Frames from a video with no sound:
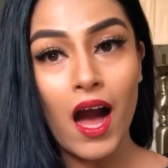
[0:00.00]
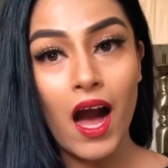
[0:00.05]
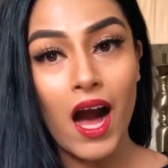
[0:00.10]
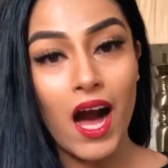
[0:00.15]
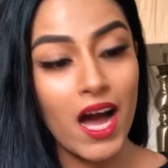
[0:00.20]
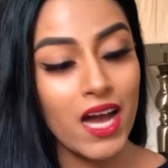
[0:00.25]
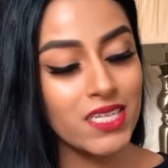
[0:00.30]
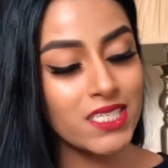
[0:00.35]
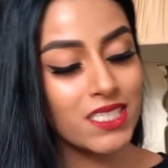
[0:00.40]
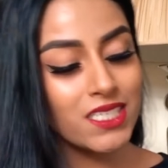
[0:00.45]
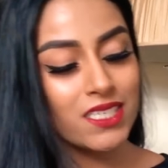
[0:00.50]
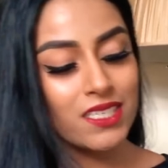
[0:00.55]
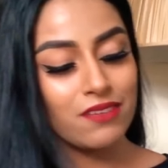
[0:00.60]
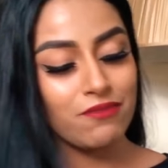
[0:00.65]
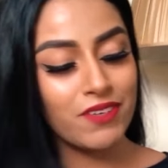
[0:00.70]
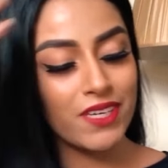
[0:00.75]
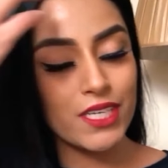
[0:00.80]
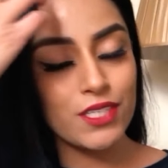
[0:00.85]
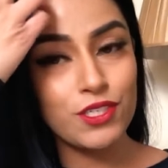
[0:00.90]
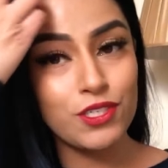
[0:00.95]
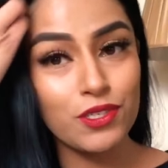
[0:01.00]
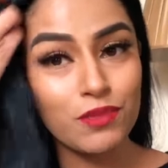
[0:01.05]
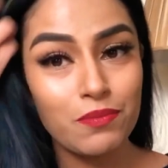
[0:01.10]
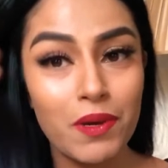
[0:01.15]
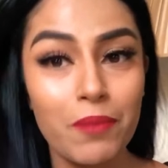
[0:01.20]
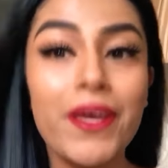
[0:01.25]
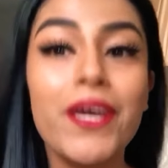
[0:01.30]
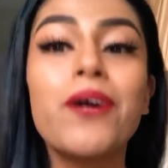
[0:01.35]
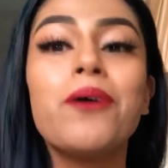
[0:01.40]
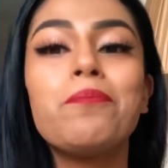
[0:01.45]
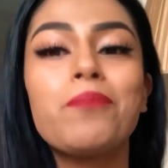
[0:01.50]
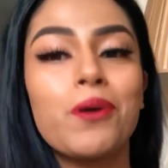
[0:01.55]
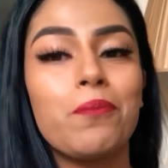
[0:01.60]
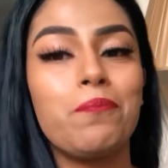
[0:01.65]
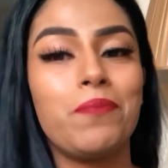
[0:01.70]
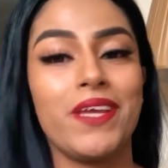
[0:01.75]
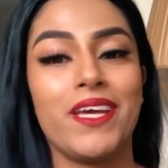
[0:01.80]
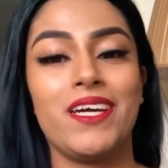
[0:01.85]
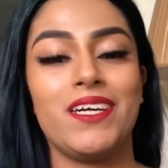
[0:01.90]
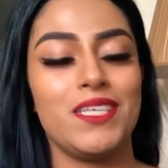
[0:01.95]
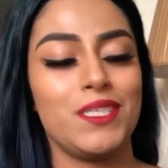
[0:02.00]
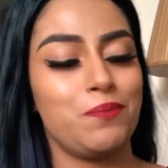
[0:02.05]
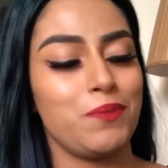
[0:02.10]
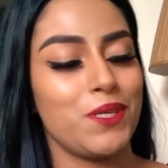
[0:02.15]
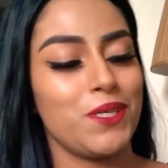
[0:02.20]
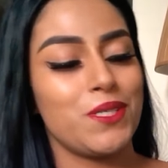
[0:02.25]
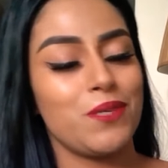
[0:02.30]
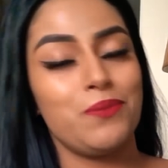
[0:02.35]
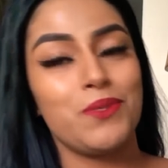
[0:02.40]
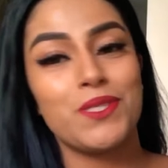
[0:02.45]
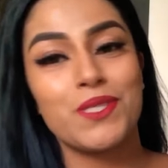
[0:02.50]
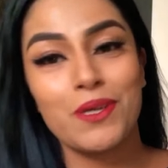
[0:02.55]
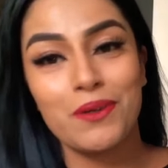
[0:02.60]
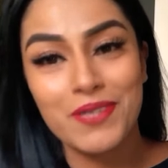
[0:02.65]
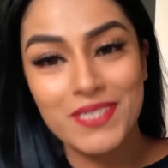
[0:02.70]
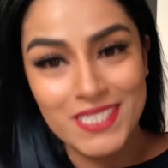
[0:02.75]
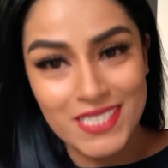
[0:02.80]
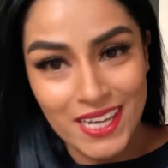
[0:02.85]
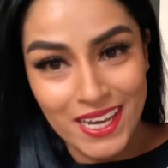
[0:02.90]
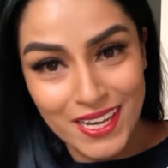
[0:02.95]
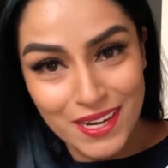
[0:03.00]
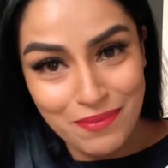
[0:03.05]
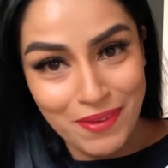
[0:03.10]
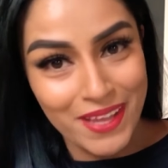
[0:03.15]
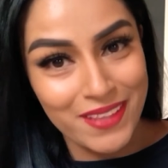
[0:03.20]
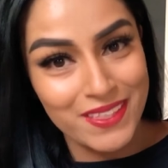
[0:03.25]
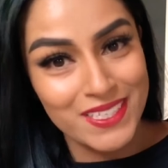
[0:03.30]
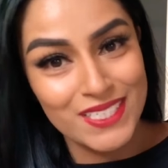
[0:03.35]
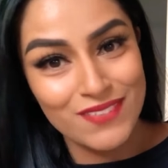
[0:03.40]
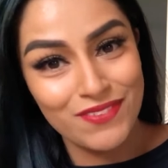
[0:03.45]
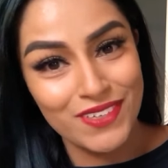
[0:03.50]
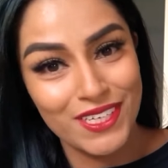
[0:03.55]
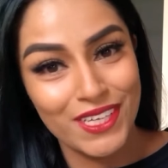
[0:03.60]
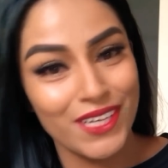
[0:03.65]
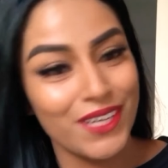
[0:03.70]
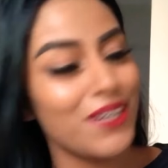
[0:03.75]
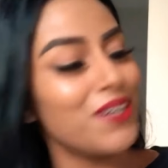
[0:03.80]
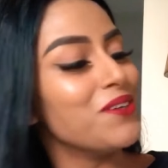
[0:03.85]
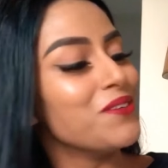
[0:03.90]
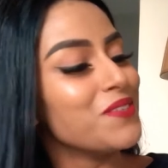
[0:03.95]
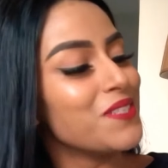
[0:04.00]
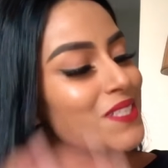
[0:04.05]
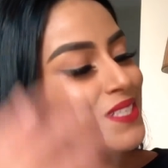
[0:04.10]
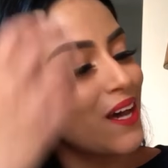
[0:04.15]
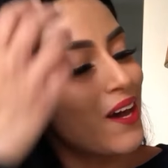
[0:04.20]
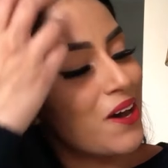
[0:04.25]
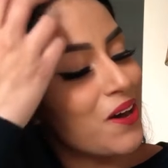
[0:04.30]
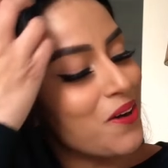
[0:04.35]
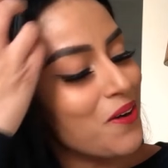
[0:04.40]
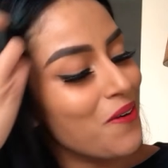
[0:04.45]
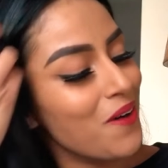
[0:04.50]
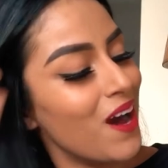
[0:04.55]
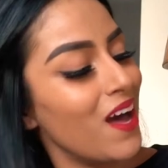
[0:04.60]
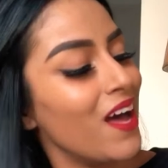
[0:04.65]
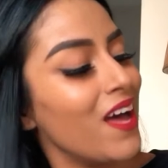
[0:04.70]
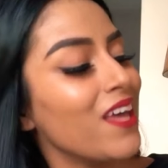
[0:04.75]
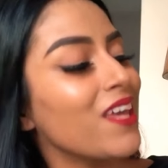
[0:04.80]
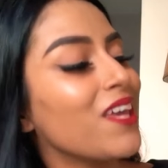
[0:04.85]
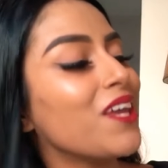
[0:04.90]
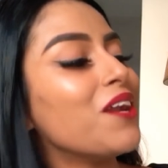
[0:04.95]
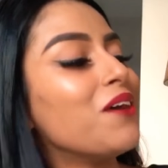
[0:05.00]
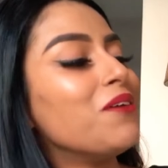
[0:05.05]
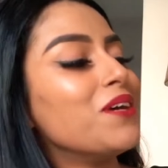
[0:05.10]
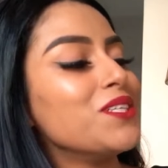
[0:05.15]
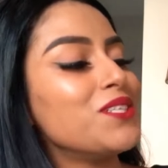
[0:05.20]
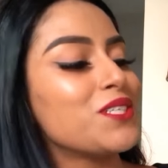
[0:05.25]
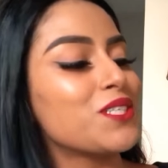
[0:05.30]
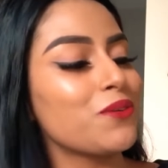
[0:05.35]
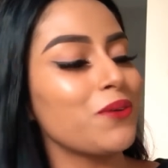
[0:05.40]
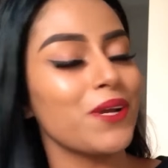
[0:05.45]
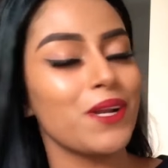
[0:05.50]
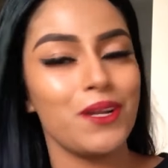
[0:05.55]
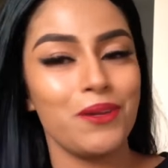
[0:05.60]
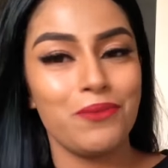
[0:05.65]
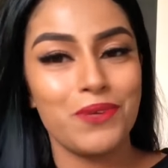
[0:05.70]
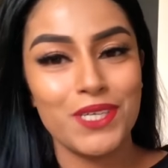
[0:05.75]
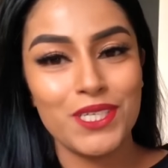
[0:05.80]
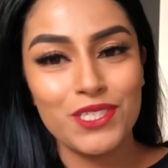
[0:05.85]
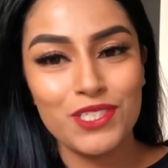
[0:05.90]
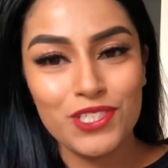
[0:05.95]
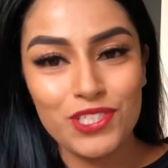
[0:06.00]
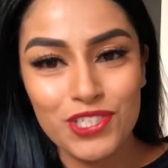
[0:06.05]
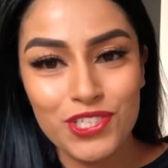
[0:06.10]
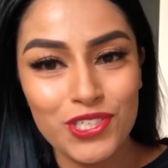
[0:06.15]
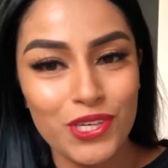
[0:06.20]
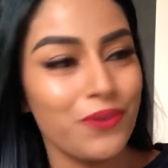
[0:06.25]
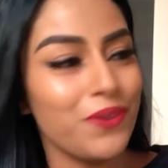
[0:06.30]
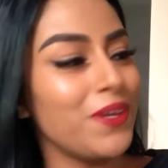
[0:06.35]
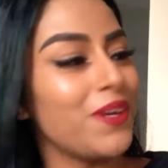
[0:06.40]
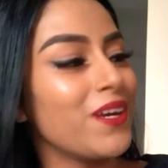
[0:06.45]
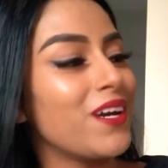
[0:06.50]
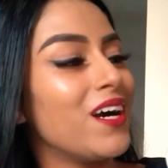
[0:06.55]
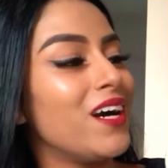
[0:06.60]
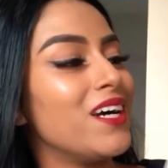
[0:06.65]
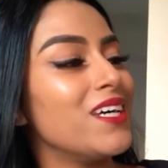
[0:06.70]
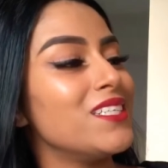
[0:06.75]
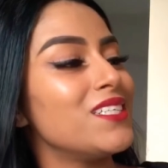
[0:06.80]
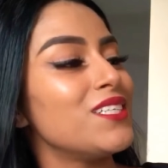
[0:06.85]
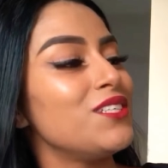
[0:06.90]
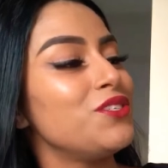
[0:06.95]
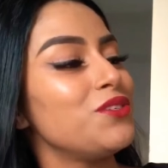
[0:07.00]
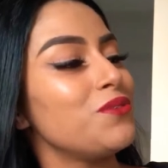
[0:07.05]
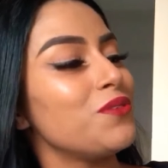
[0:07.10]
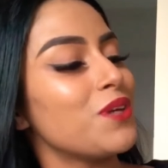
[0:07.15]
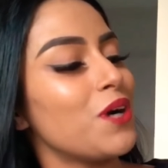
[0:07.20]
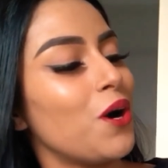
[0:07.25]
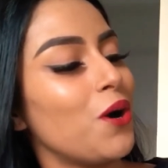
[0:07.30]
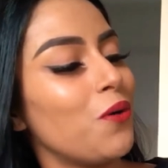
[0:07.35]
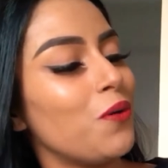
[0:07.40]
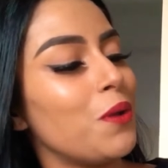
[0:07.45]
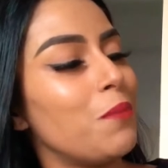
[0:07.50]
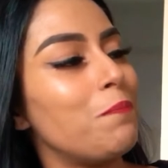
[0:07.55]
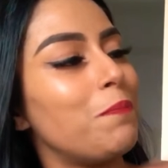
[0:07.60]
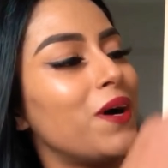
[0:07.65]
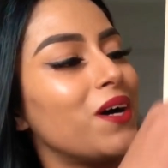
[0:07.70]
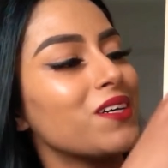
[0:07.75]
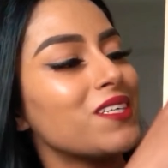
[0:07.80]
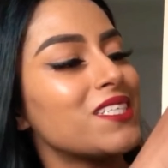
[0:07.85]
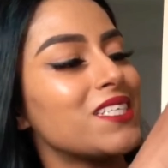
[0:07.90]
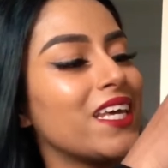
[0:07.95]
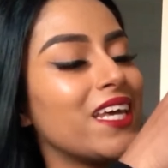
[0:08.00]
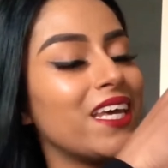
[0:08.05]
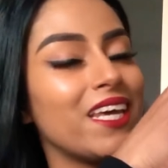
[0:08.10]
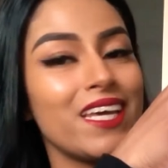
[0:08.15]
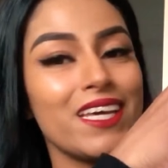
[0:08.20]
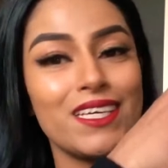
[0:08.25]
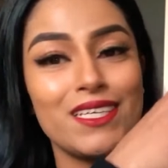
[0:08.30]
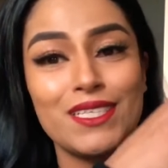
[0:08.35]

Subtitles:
I didn't even get to do my makeup properly, guys, because I was so excited about this video. So, you know, I just quickly wanted to show you guys and do the whole unboxing.